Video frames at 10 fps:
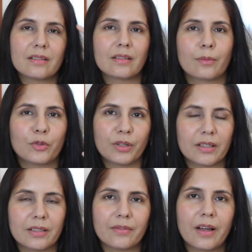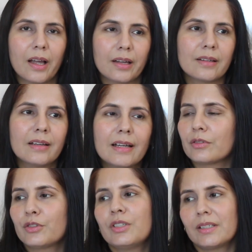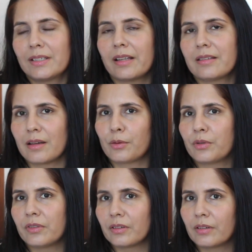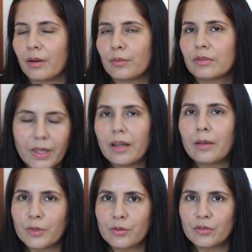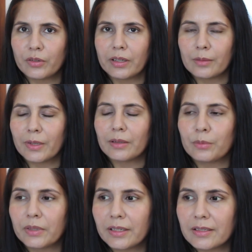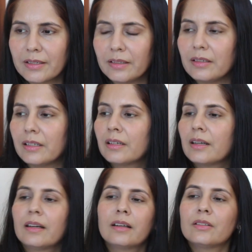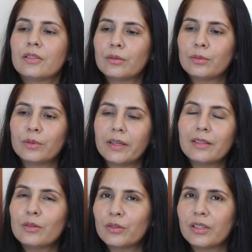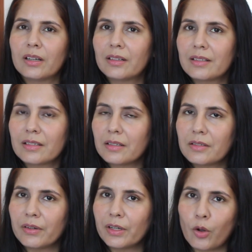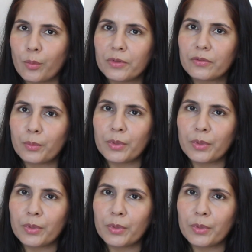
a sun protective hat. So she stands out in the crowd. And I'm in Australia, by the way, in Sydney. So in Korea, it's, it's very common for